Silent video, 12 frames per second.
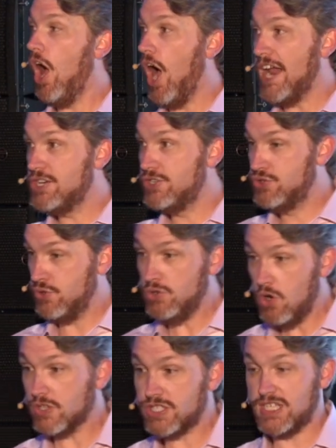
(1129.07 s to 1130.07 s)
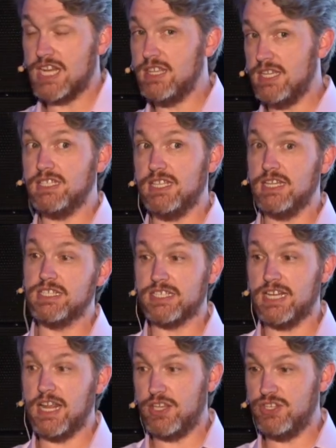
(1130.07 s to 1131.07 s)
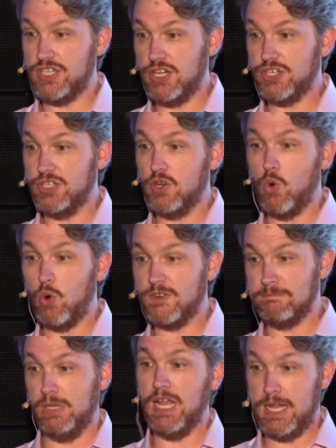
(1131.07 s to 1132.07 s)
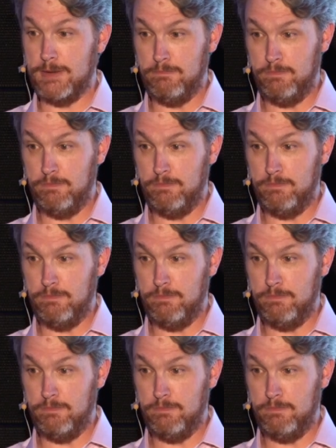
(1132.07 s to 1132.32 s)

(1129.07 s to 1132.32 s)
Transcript: I do not say these things as an accusation or as blame.